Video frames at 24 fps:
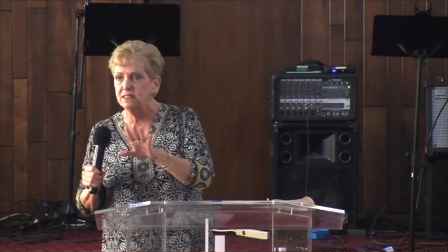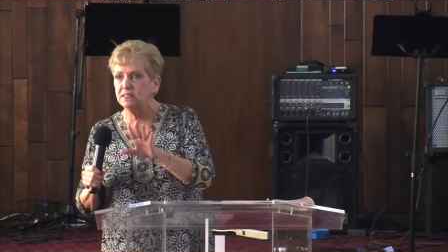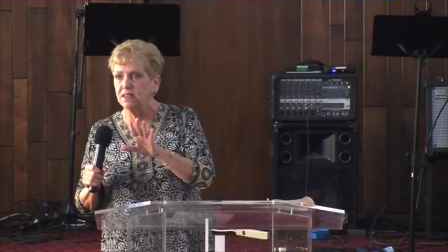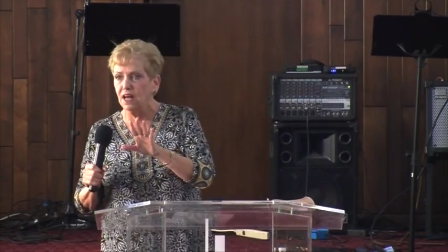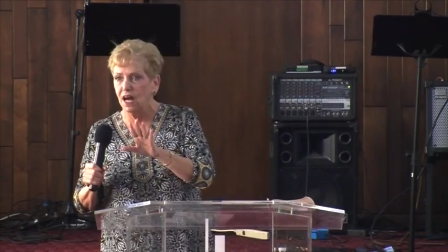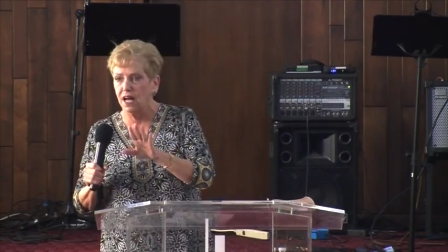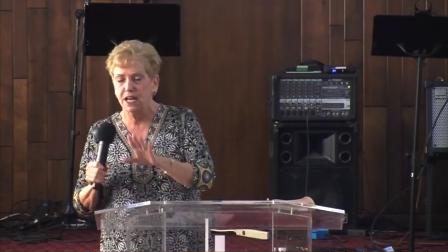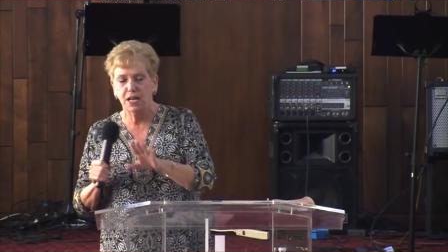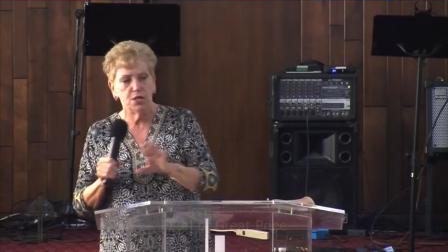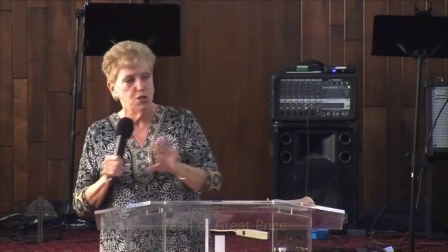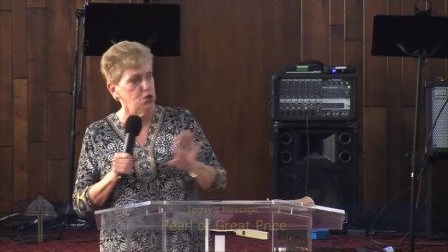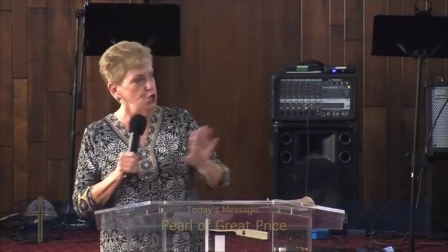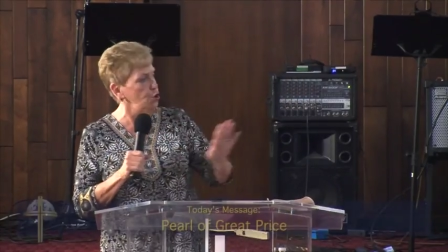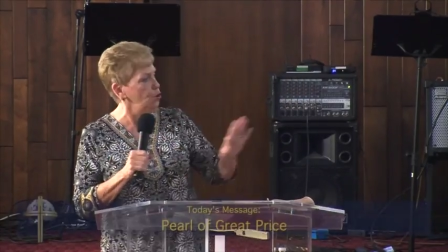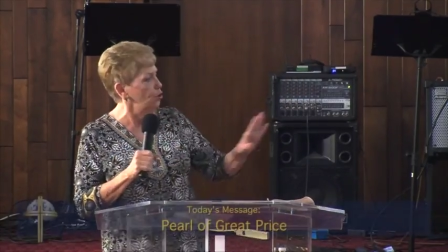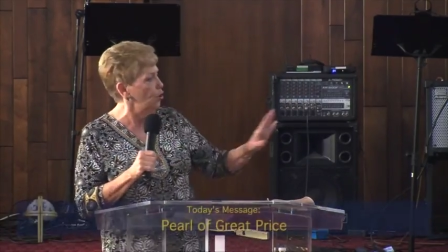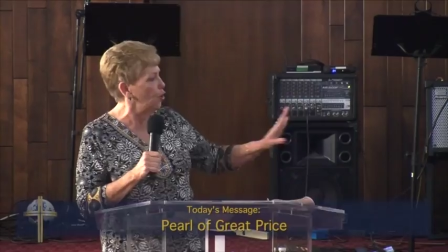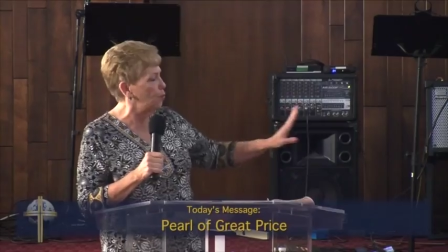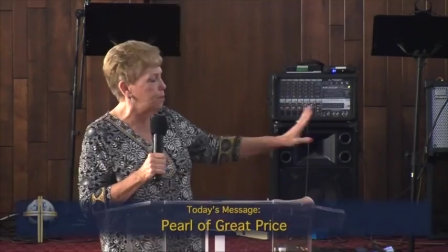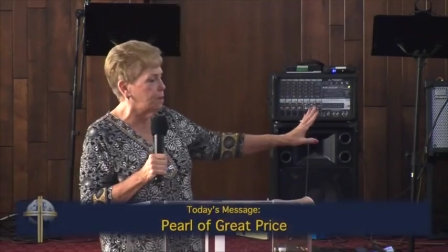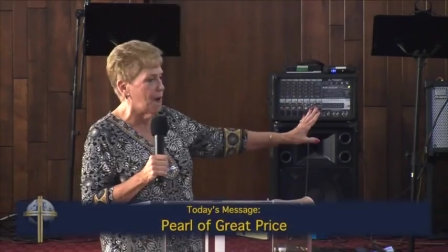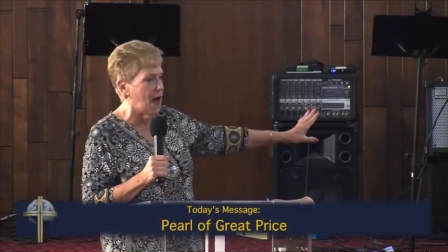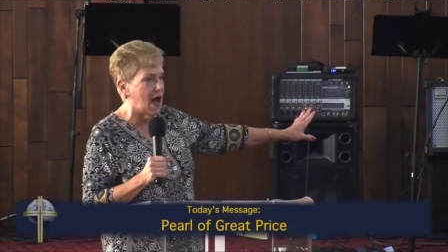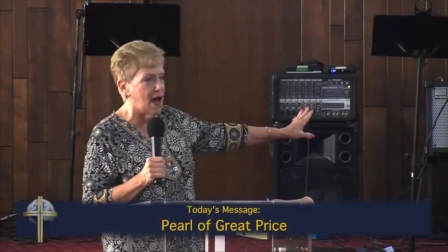and done and you
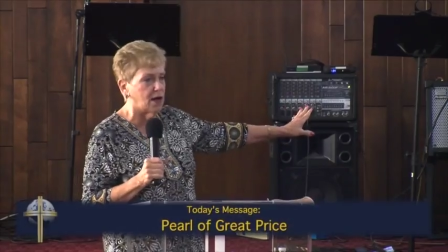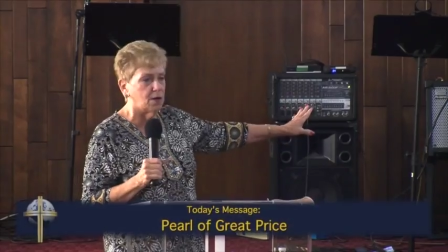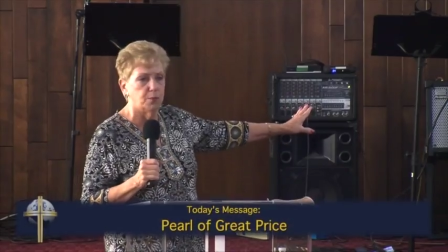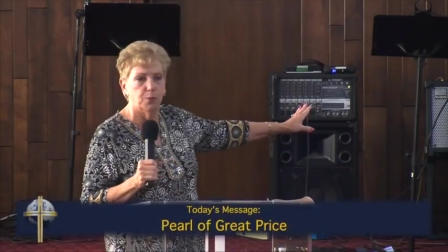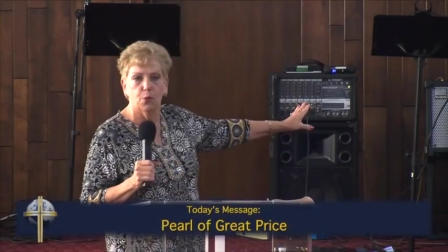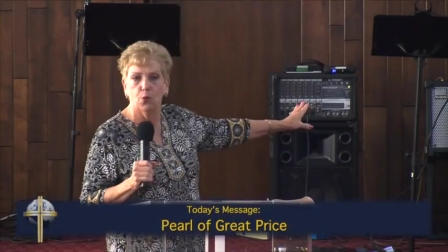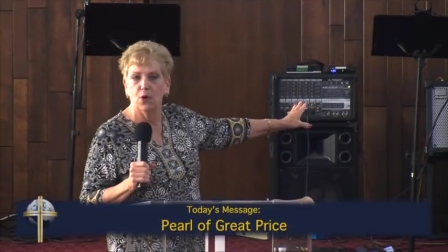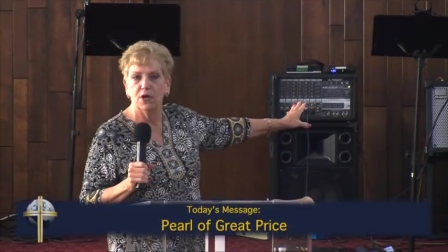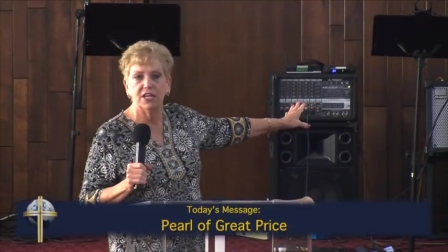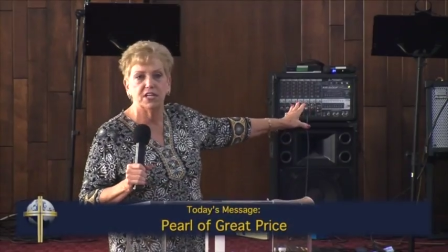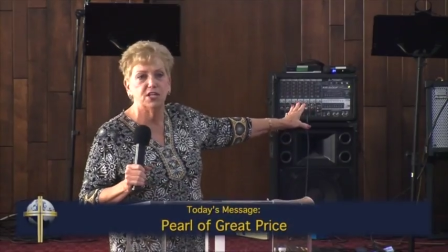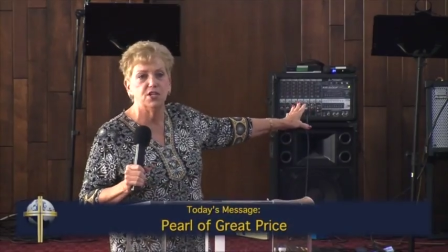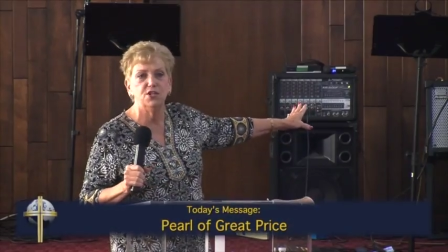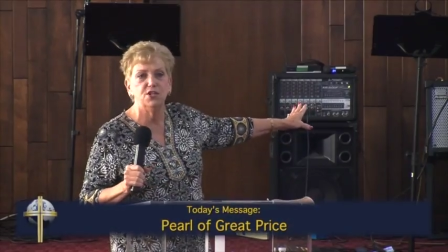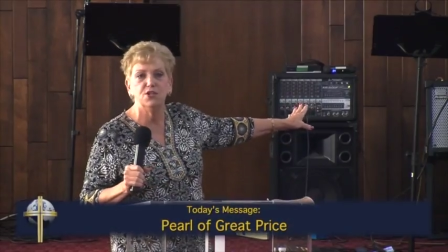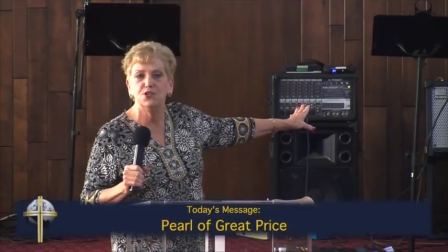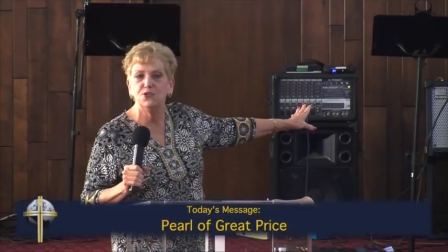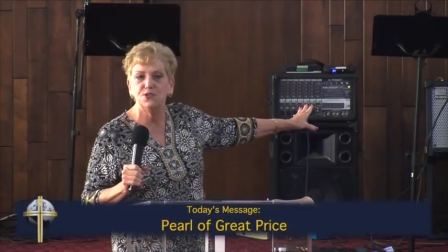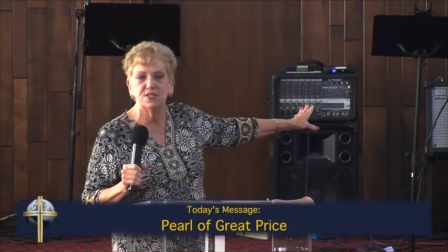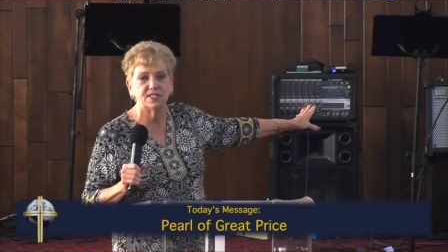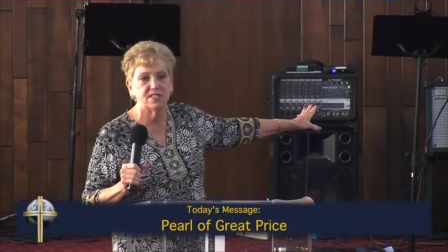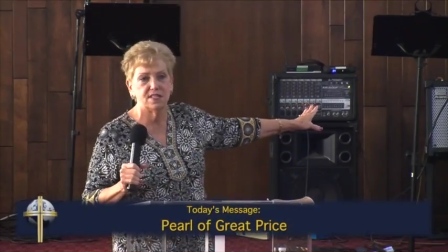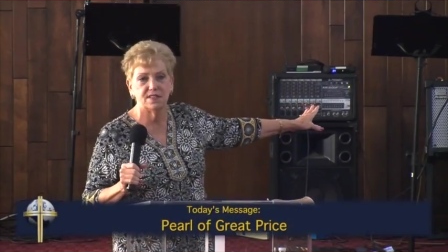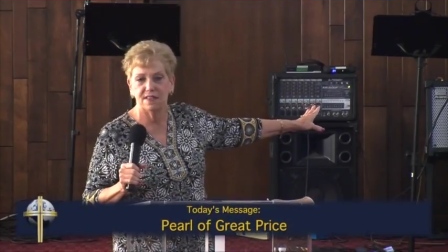look back, boy, can
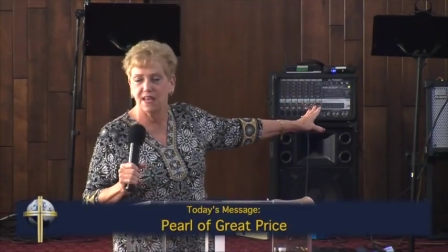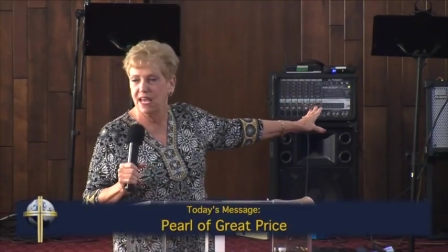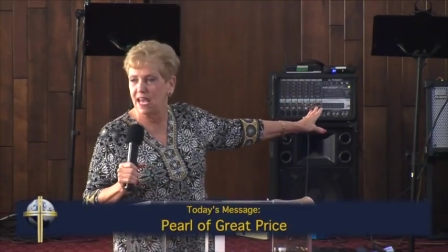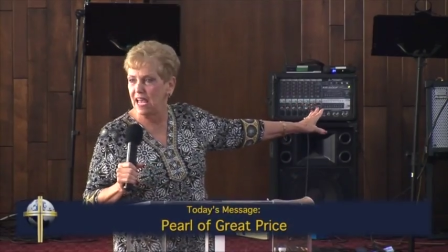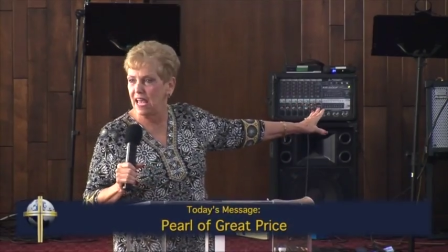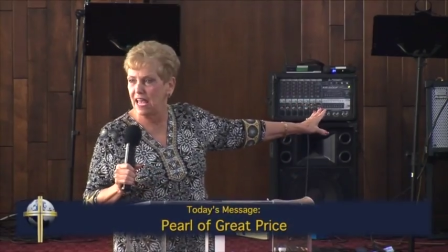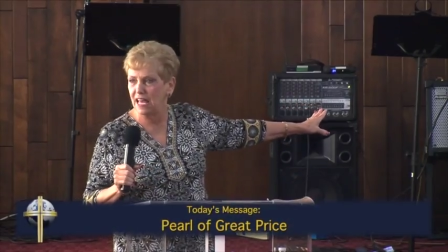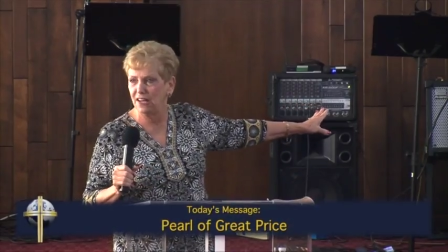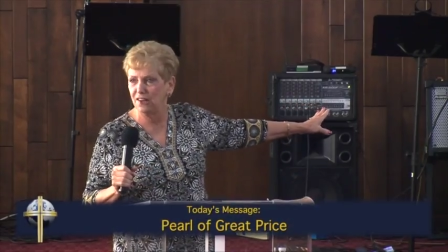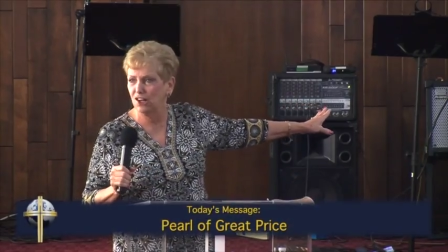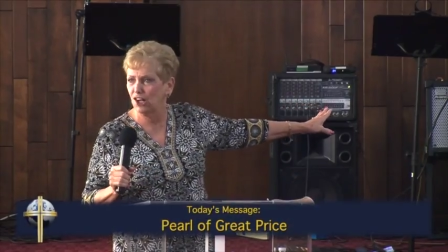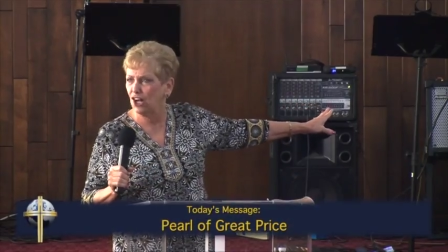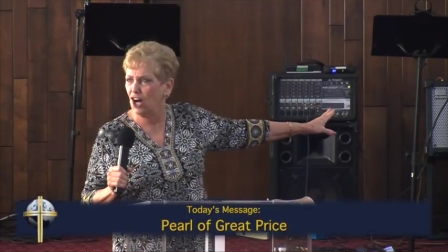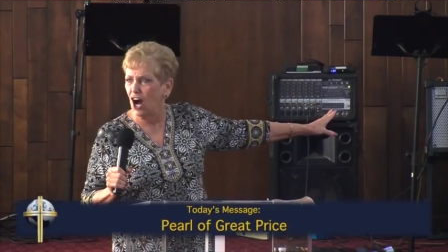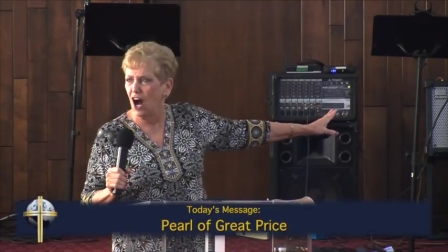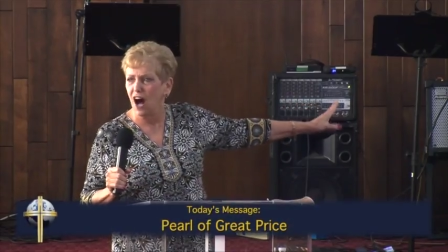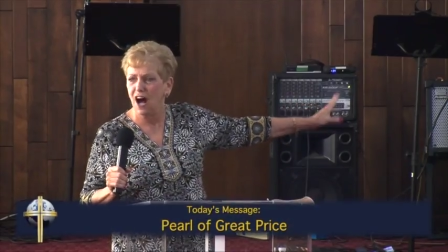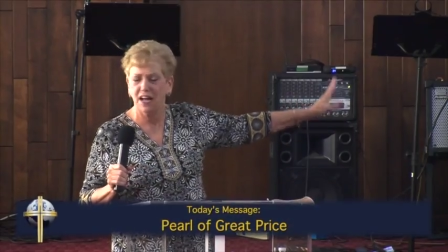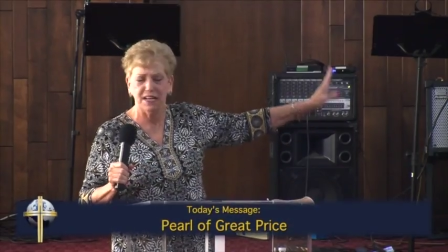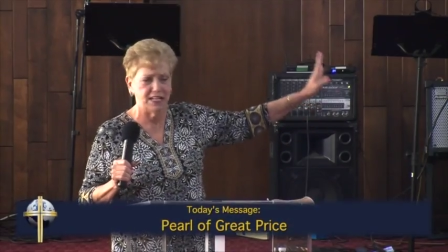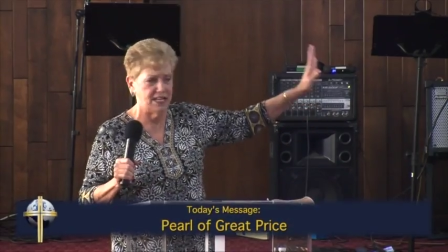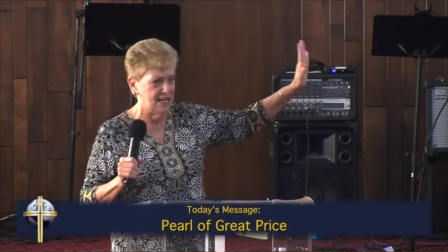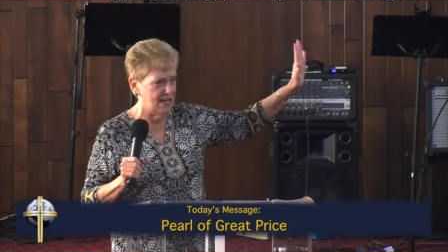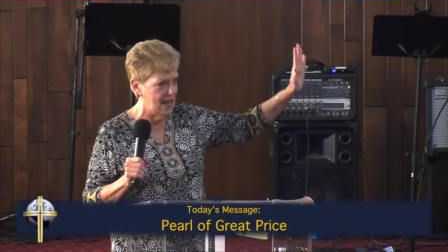you see the the hand of
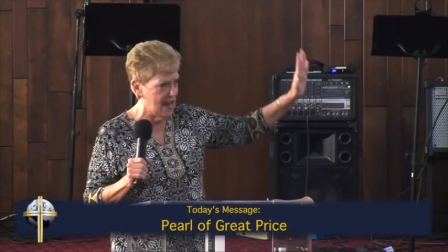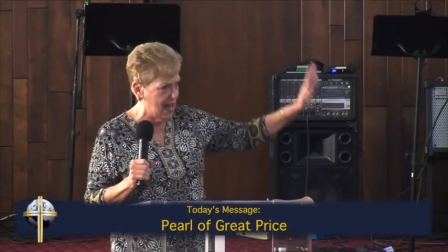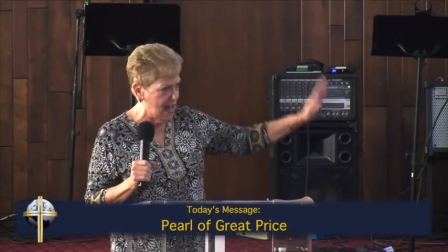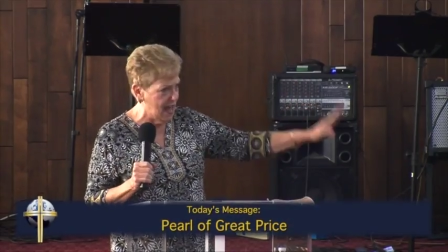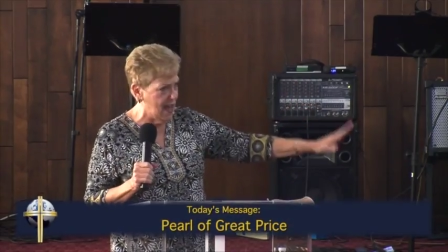God in